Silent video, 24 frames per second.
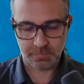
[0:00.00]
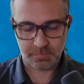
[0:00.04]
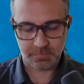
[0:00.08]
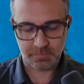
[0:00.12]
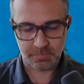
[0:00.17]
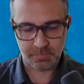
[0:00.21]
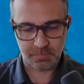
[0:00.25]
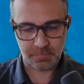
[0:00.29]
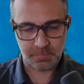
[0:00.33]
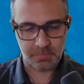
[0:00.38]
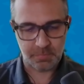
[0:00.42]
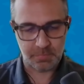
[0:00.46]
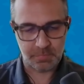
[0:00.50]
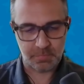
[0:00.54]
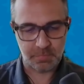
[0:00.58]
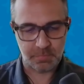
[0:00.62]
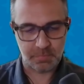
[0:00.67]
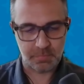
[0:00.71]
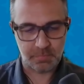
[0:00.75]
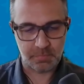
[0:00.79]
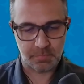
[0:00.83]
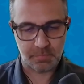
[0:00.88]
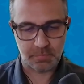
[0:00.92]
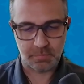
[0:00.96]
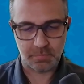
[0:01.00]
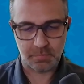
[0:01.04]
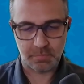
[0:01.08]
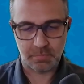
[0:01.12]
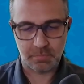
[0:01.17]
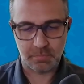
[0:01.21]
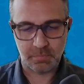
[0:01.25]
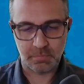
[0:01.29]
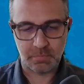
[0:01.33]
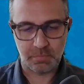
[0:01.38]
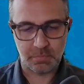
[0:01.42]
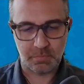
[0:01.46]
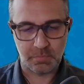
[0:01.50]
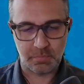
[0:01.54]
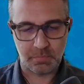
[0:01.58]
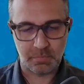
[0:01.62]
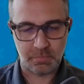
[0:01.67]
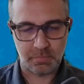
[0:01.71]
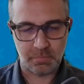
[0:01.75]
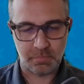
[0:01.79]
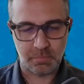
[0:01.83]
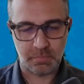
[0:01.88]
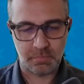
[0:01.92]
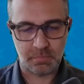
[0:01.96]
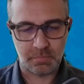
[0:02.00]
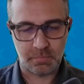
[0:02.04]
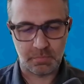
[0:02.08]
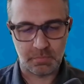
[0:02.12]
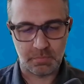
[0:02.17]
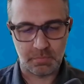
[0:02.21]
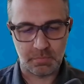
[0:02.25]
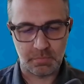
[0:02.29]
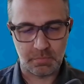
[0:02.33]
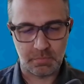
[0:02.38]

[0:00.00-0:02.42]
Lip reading: The person shown says nothing.